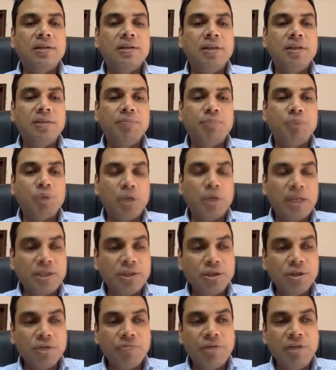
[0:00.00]
the
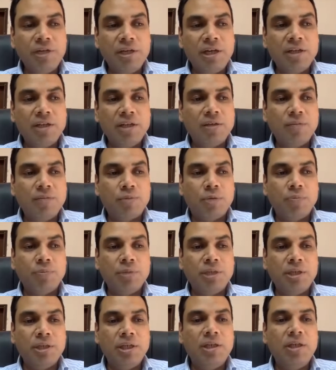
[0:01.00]
protection of intellectual
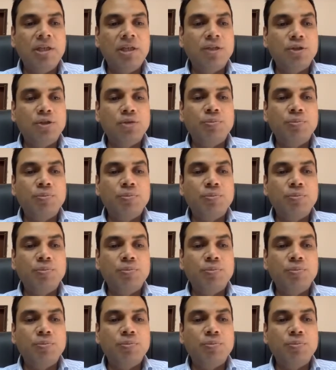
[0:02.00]
property needs